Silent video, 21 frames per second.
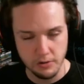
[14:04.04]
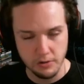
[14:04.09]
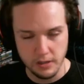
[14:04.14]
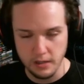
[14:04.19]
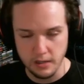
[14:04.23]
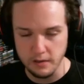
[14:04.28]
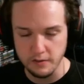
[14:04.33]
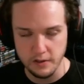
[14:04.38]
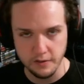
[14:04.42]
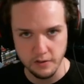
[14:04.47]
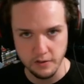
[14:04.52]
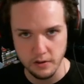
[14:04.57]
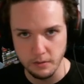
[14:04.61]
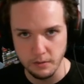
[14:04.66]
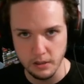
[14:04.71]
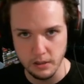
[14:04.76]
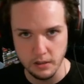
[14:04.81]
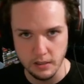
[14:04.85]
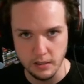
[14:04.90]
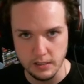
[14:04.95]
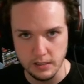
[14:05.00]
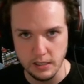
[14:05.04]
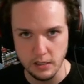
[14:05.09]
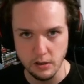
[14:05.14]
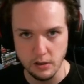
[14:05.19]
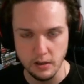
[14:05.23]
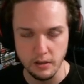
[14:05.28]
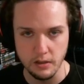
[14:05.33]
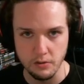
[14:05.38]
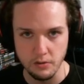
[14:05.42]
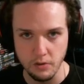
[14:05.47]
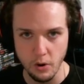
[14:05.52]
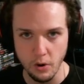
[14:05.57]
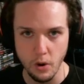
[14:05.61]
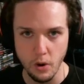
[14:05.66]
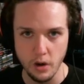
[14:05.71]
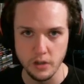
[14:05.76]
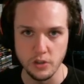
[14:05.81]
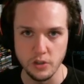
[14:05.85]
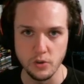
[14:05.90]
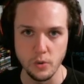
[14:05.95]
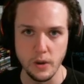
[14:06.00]
of different abilities that you can throw
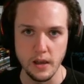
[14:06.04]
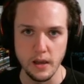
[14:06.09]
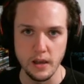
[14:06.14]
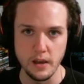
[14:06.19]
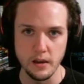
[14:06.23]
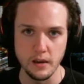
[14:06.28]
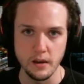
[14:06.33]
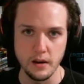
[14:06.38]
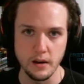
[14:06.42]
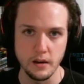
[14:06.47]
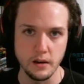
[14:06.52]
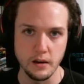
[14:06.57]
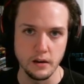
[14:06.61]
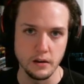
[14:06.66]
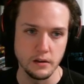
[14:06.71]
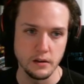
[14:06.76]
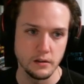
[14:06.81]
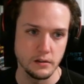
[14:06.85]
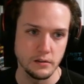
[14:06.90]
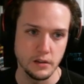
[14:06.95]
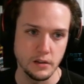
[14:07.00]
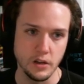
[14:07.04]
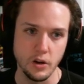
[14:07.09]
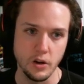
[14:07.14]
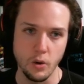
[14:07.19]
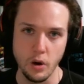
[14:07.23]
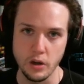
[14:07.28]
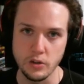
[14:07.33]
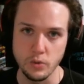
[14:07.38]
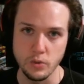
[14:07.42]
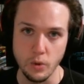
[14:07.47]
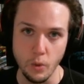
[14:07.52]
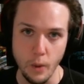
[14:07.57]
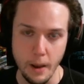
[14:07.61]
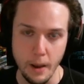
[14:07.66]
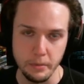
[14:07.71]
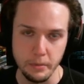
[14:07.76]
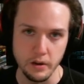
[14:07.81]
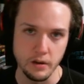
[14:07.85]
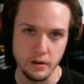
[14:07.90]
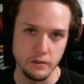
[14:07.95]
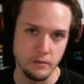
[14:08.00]
onto a
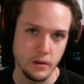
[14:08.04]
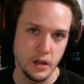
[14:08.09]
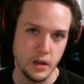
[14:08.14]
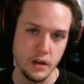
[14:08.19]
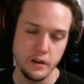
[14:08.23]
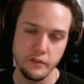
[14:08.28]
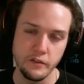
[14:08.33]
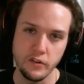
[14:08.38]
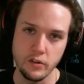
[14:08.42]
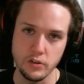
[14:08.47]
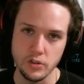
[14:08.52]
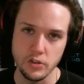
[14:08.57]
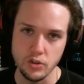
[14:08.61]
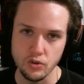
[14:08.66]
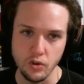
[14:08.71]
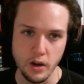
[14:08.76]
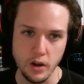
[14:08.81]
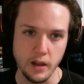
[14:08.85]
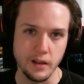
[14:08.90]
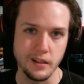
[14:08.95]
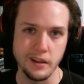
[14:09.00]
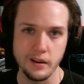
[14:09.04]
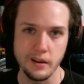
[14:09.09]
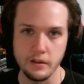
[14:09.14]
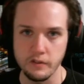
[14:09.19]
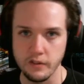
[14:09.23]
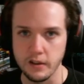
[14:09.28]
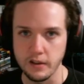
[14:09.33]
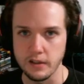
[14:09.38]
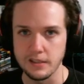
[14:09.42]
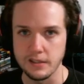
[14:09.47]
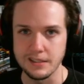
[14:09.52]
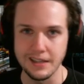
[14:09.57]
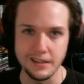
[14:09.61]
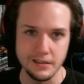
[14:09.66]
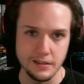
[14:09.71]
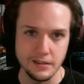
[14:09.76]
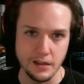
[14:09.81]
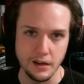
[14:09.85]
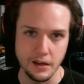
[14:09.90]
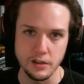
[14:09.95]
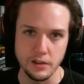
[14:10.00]
weapon. First strike, lifelink, death
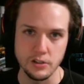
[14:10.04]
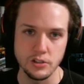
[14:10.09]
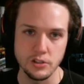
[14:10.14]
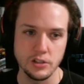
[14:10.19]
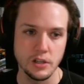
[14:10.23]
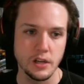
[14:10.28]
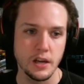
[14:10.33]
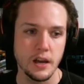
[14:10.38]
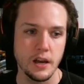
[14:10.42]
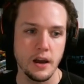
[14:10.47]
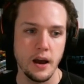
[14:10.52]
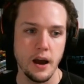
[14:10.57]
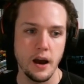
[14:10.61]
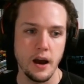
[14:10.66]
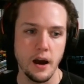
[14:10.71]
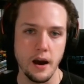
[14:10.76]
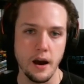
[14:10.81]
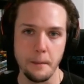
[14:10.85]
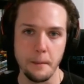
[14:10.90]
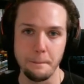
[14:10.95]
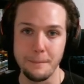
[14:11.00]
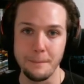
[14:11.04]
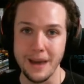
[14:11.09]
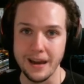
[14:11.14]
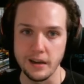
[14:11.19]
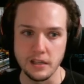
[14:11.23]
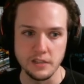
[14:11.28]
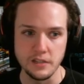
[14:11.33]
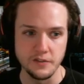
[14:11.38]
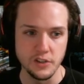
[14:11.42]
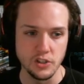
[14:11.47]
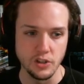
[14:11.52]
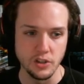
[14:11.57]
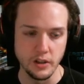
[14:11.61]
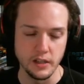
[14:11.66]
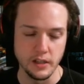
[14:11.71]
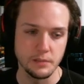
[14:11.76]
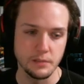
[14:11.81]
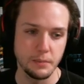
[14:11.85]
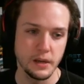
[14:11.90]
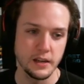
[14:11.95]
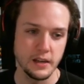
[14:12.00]
touch, menace, vigilance.
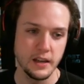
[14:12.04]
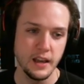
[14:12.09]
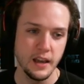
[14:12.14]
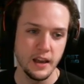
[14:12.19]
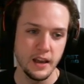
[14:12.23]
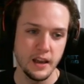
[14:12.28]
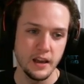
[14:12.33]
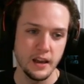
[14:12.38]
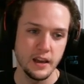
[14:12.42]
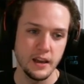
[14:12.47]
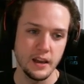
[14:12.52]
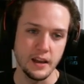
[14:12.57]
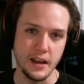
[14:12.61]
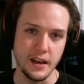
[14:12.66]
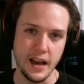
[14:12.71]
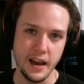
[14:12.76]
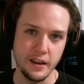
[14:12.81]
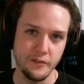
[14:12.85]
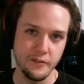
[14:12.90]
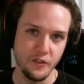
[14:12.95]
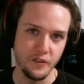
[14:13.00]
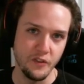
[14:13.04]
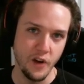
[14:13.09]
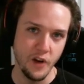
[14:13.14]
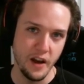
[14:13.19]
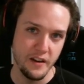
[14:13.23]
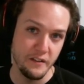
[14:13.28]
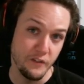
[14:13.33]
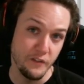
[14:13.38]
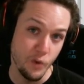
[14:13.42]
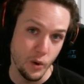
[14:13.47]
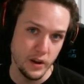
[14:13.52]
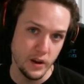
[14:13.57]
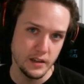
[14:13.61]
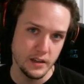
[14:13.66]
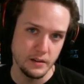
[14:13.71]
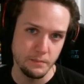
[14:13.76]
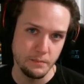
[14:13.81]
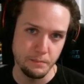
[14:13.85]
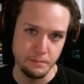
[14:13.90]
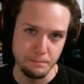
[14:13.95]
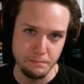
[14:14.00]
But I avoided
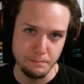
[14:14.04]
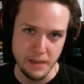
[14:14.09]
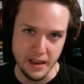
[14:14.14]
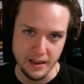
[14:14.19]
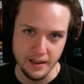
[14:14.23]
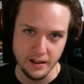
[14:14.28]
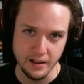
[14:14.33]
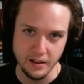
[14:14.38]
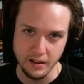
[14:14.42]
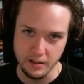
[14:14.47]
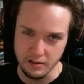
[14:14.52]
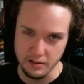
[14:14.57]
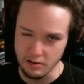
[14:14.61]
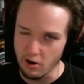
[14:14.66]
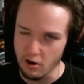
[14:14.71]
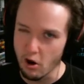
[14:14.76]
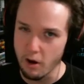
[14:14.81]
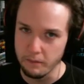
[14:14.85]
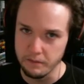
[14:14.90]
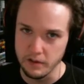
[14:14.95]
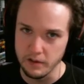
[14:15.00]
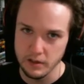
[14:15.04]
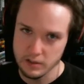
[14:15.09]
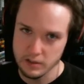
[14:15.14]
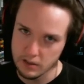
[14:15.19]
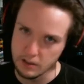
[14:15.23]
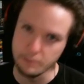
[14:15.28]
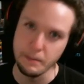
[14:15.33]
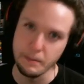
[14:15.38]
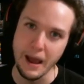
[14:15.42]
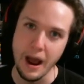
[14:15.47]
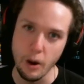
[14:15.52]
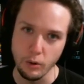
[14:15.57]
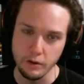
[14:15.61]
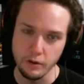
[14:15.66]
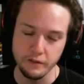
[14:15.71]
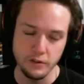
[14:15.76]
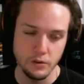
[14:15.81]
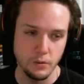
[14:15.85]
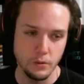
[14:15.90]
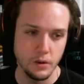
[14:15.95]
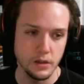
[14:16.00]
picking the obviously
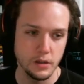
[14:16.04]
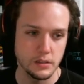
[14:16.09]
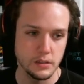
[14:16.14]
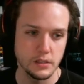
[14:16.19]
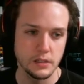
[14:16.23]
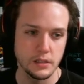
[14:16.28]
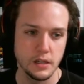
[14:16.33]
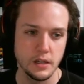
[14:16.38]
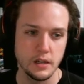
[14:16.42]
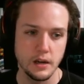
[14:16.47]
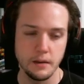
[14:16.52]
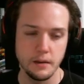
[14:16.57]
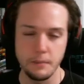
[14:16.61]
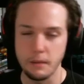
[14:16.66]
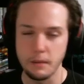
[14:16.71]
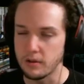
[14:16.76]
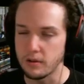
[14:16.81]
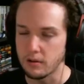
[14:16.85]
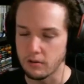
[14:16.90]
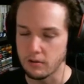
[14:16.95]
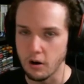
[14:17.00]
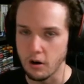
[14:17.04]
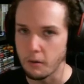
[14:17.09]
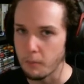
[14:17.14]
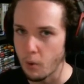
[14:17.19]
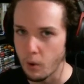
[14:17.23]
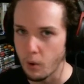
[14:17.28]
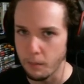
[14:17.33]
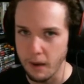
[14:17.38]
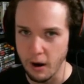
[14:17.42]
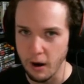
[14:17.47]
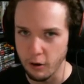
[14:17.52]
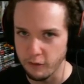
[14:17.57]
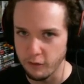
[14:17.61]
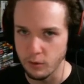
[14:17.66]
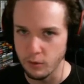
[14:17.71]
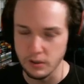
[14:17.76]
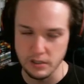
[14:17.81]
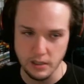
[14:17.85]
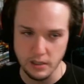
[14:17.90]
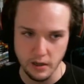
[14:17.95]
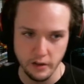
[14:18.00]
powerful ones. Maybe there are more powerful
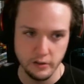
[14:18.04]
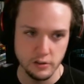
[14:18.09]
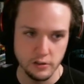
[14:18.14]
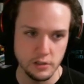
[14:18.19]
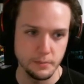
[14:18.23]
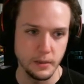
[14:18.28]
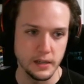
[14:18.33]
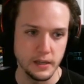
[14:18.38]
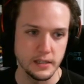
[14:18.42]
ones than others, but